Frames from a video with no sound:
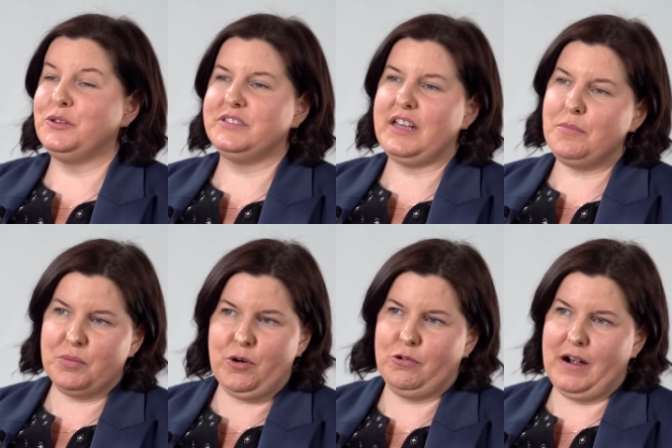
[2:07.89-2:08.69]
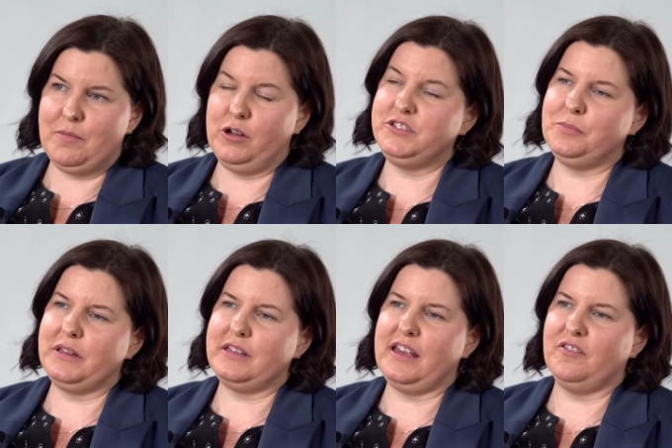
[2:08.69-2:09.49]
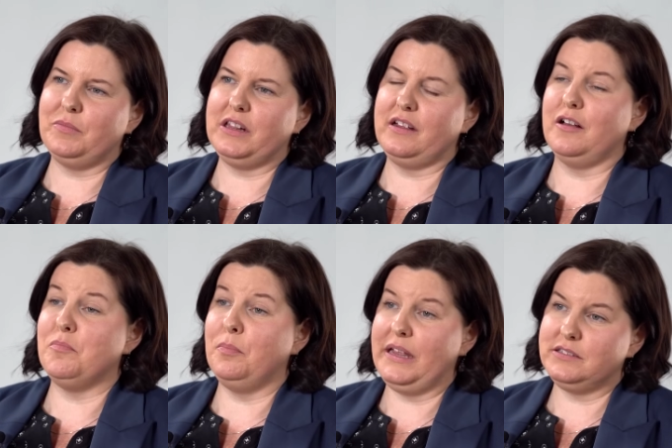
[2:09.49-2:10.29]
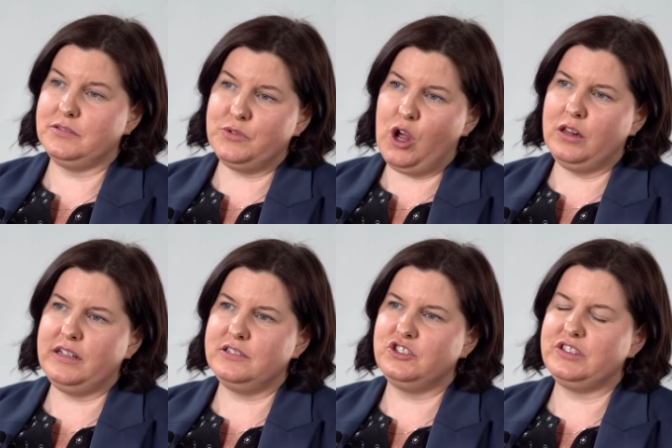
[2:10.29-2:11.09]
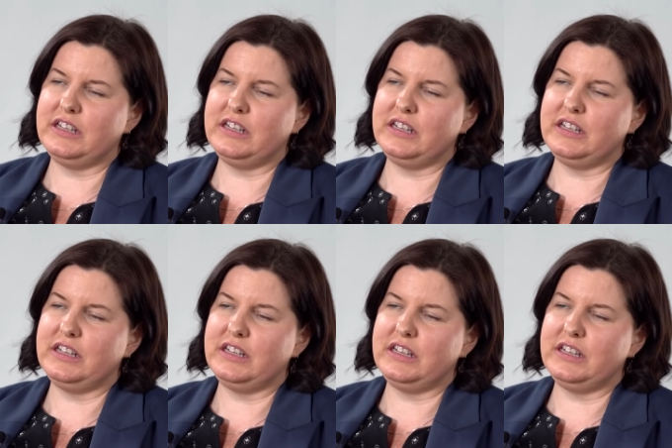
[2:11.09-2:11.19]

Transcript: the cyber program ultimately gave me like a base of knowledge